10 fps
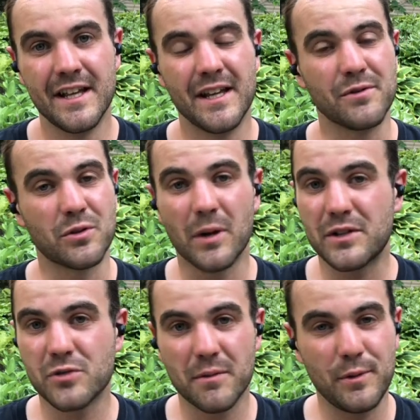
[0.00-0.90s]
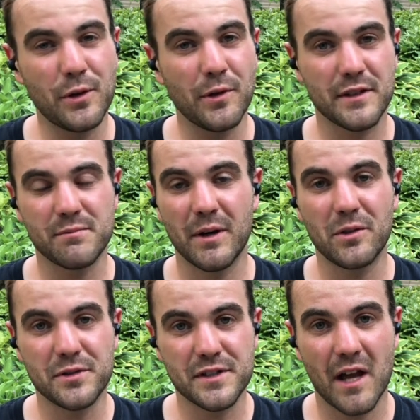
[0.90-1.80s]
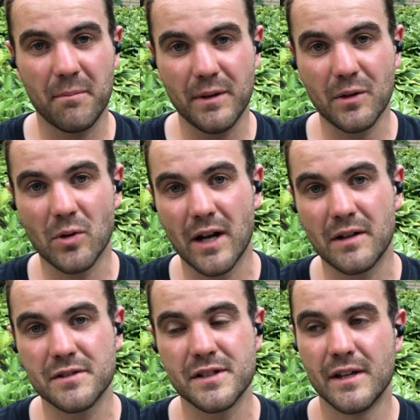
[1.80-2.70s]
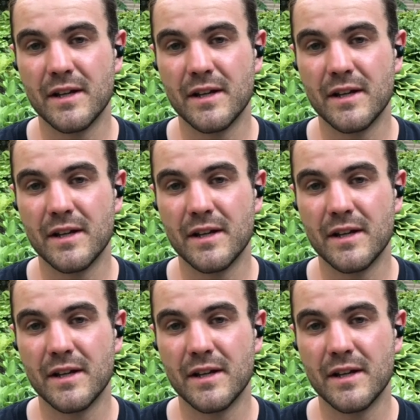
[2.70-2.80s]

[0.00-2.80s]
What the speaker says: It was a great trip. You know, that's my old stomping grounds.